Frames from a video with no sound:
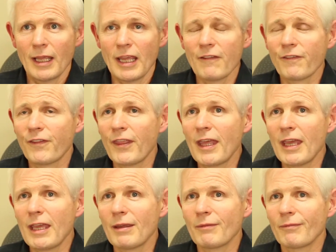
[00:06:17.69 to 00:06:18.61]
if
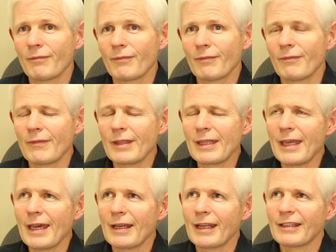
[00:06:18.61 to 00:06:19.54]
they
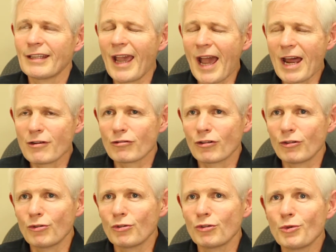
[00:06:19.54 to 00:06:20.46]
get attached
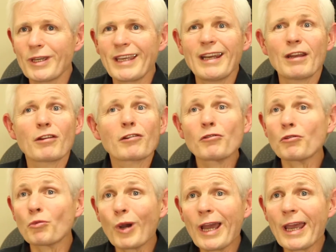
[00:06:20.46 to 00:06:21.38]
to doing it in a
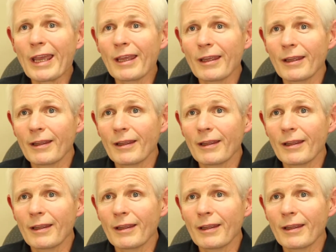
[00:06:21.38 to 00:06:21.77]
certain way.